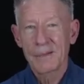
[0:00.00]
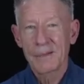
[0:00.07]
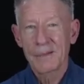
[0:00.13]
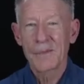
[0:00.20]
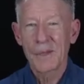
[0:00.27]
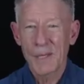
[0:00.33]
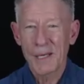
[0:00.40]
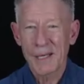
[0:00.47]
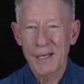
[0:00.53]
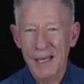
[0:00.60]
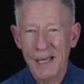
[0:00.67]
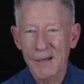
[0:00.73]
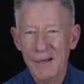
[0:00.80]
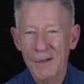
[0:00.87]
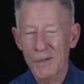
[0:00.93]

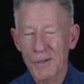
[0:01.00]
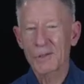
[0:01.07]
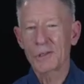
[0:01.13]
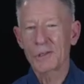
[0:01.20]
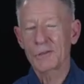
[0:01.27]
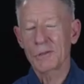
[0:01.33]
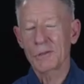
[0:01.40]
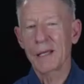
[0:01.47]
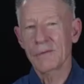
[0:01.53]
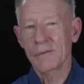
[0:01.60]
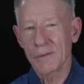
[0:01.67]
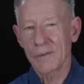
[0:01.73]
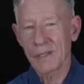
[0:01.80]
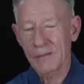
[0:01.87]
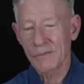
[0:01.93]
how her children
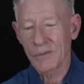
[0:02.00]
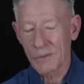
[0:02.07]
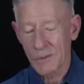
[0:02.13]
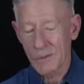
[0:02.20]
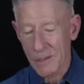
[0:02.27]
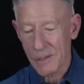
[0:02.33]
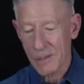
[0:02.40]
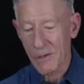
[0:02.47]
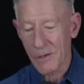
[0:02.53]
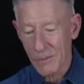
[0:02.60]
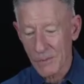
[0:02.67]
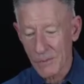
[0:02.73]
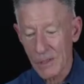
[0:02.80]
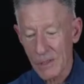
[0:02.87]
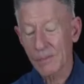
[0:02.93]
have influenced her
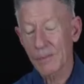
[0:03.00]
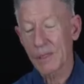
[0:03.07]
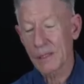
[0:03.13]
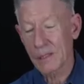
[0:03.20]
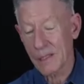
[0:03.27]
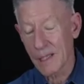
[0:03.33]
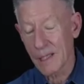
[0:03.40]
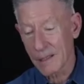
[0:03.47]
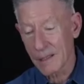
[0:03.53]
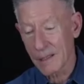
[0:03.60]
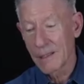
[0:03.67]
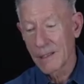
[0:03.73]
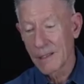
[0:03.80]
music, because I